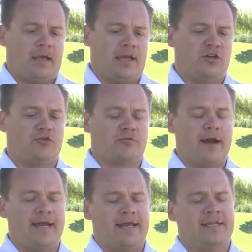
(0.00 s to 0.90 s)
a
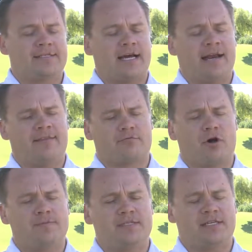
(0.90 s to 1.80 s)
great inside the
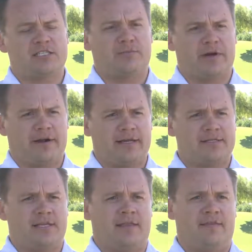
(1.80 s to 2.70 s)
ropes
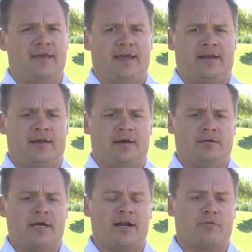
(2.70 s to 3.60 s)
experience and then
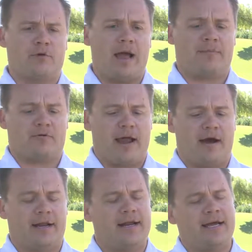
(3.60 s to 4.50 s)
kind of wrap
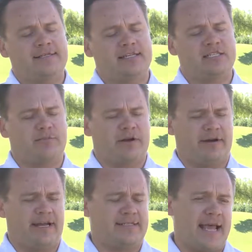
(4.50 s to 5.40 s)
around a nice
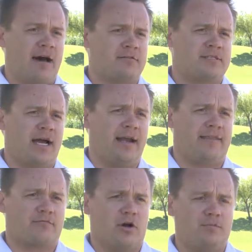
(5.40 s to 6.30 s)
experience
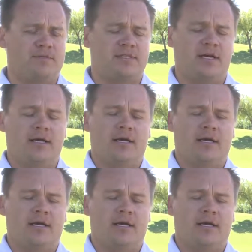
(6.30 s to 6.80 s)
outside the ropes